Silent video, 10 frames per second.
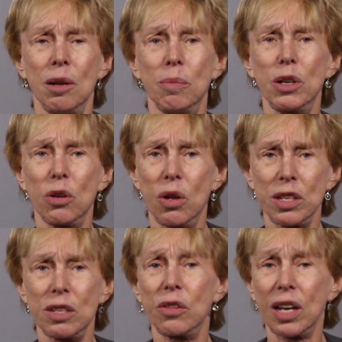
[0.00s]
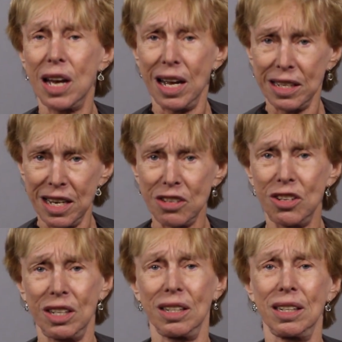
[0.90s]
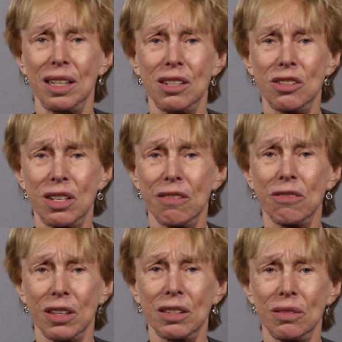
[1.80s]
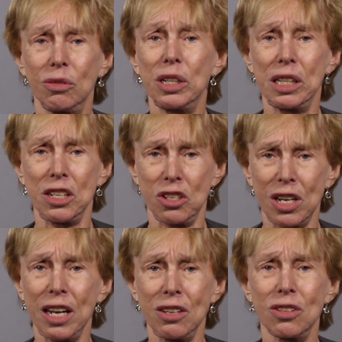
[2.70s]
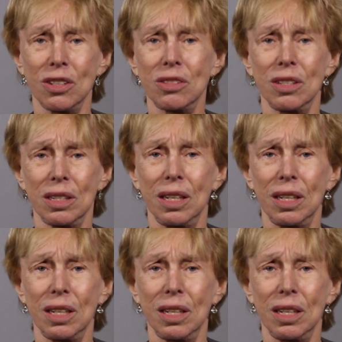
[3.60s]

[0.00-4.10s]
but also the cognition is different, really changes,